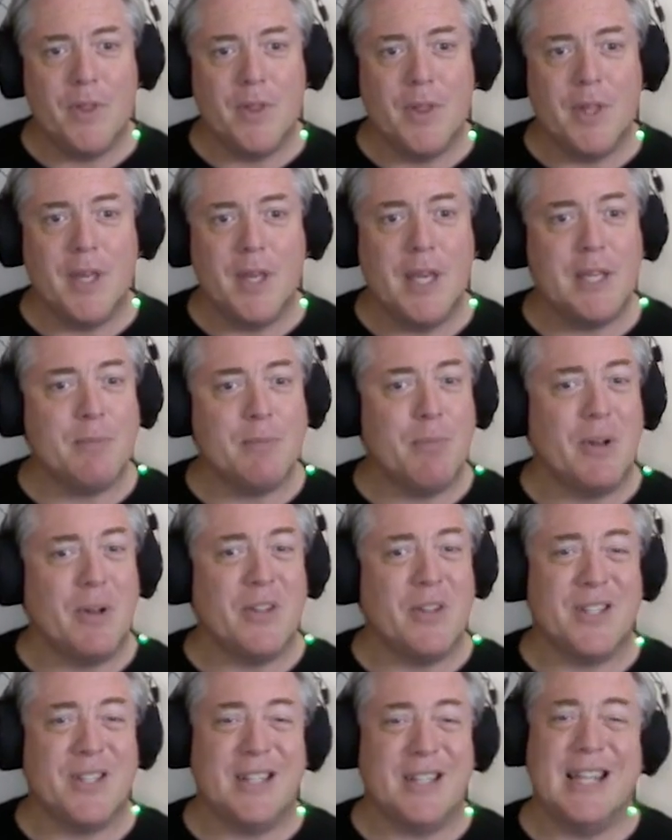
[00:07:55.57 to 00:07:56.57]
These
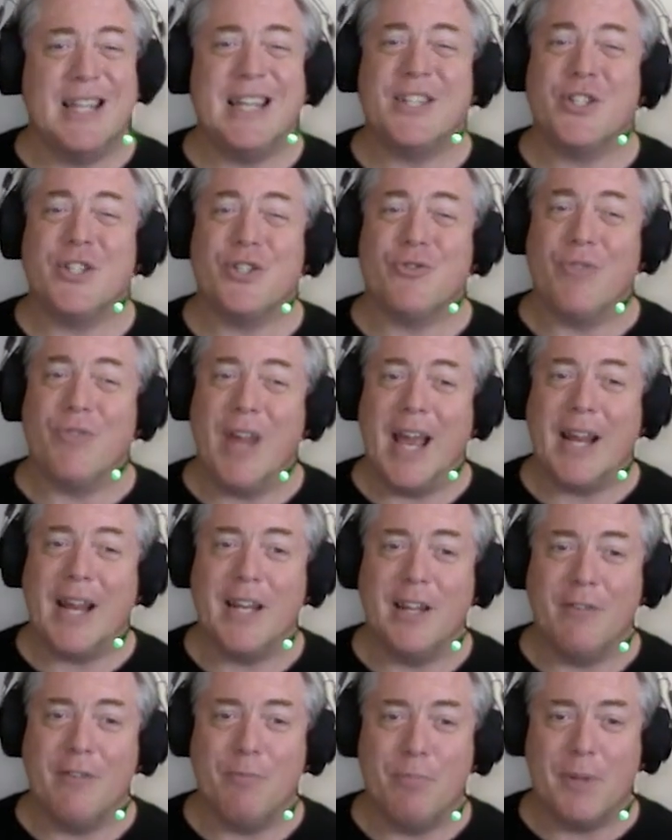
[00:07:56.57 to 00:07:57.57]
metals are less
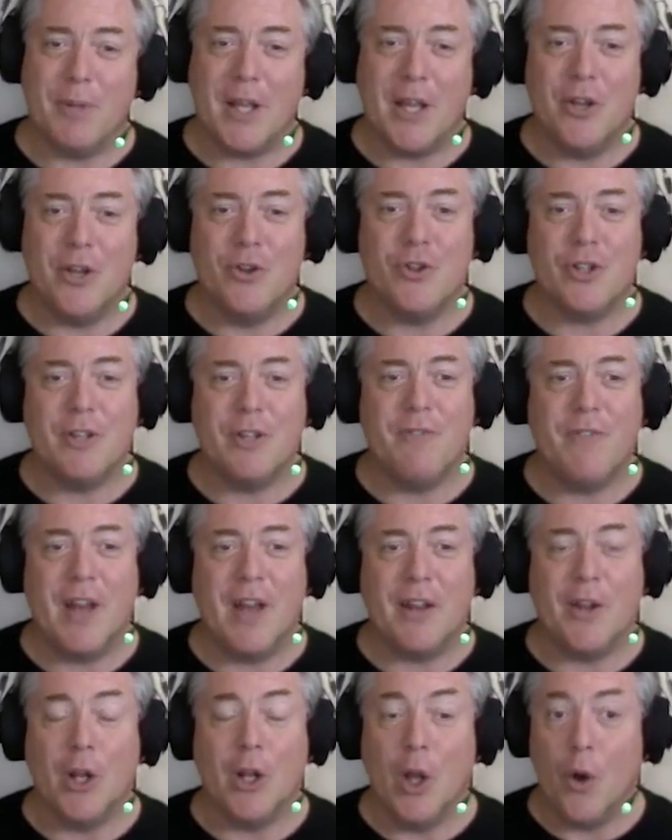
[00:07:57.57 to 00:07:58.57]
reactive, but they're usually
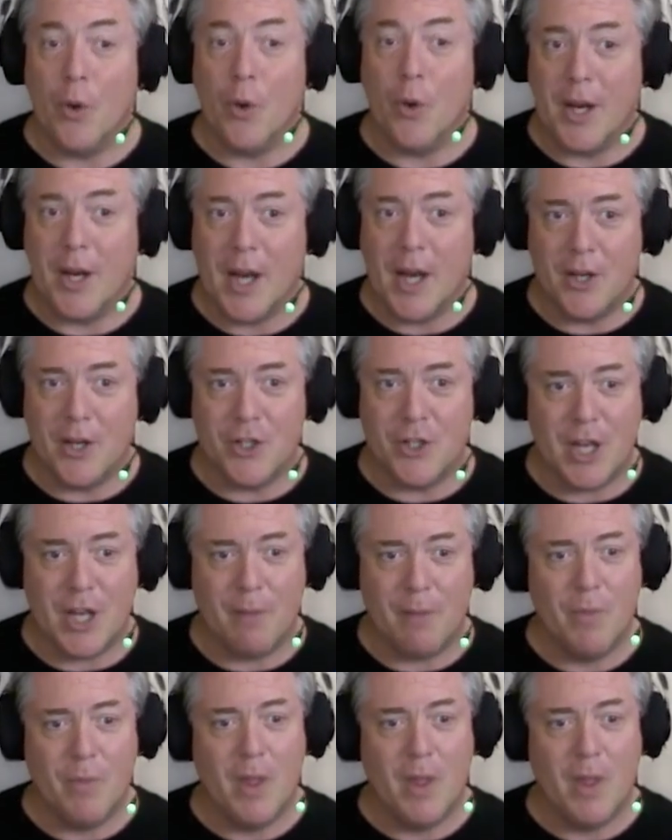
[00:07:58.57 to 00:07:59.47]
found alone in nature.